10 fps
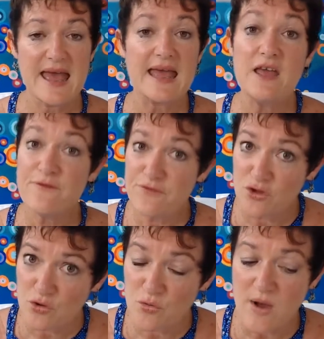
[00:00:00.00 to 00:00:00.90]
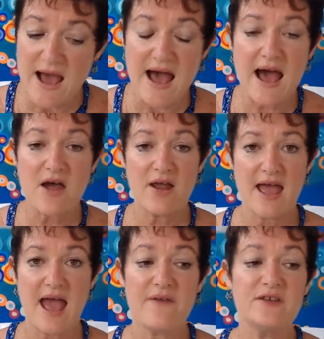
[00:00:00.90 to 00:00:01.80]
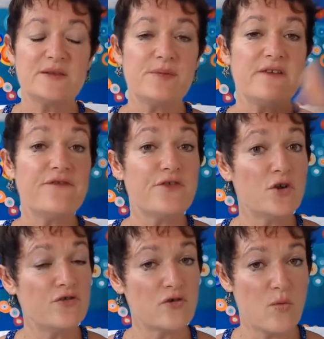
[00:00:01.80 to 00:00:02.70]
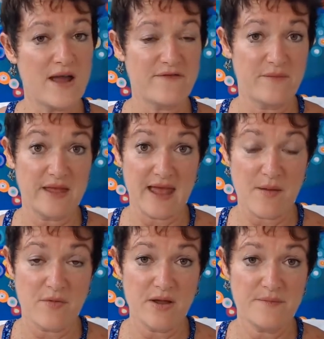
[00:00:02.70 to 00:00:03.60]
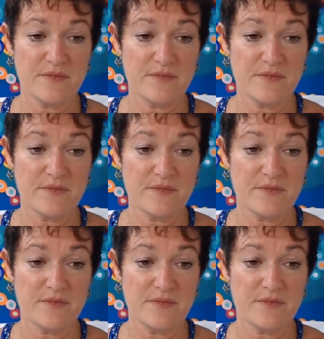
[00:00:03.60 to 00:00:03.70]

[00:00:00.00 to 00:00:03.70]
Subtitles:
If you are having to be further away from the camera